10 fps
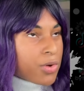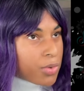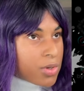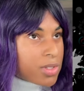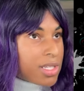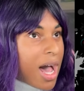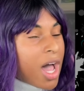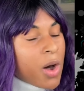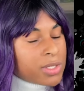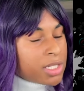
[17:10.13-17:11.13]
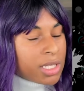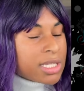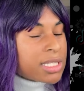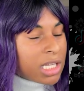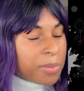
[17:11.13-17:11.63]
the rules. I always study
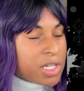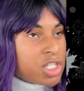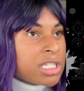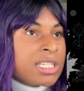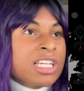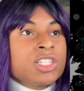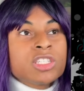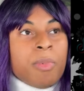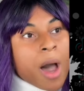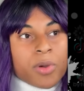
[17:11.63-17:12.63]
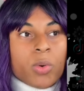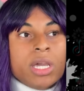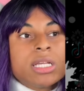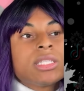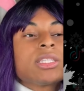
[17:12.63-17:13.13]
the syllabus just in case there's a pop
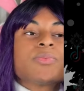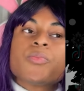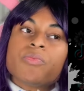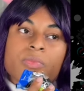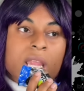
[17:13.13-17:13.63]
quiz. Mm.